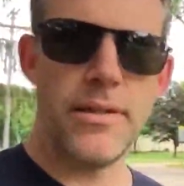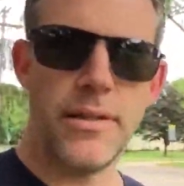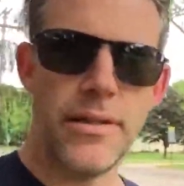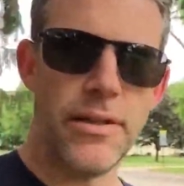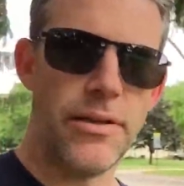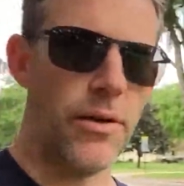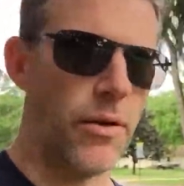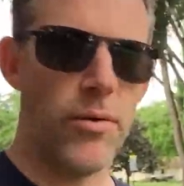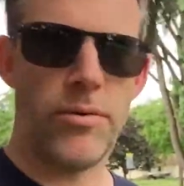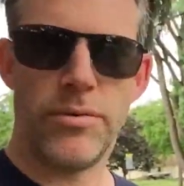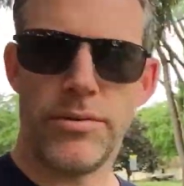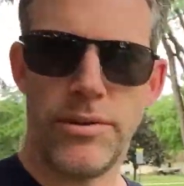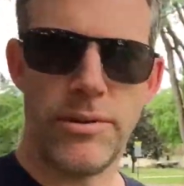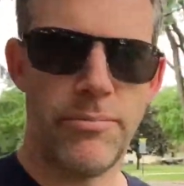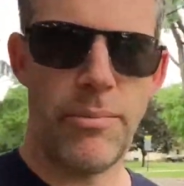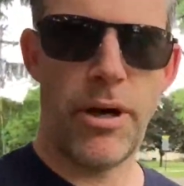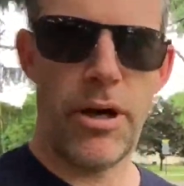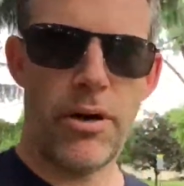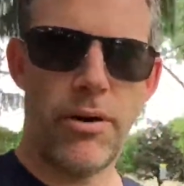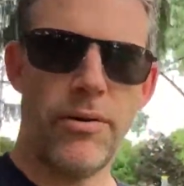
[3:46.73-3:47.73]
You hold the
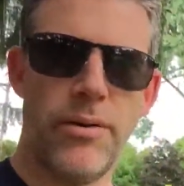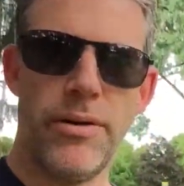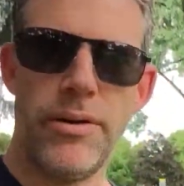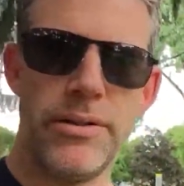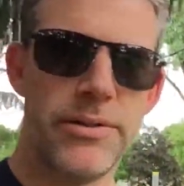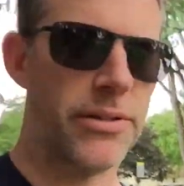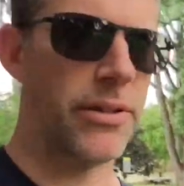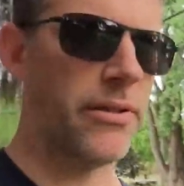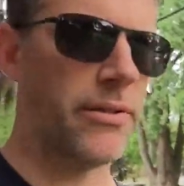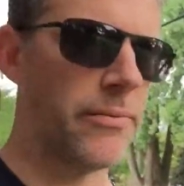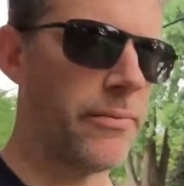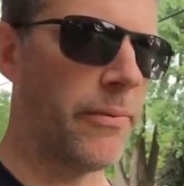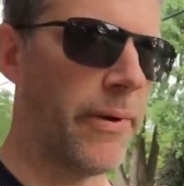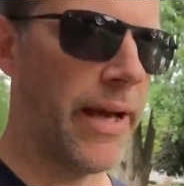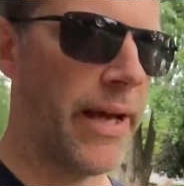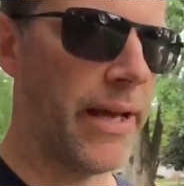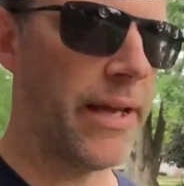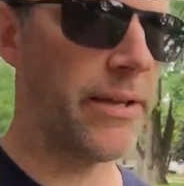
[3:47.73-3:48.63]
bow a certain way,